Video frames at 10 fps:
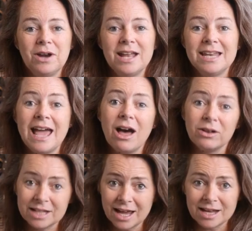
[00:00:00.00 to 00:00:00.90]
And
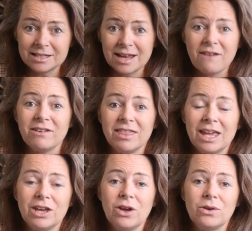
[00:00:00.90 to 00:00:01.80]
nowadays,
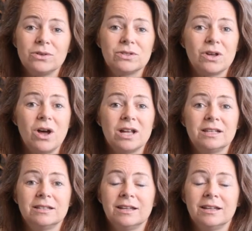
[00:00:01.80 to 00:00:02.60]
everything goes on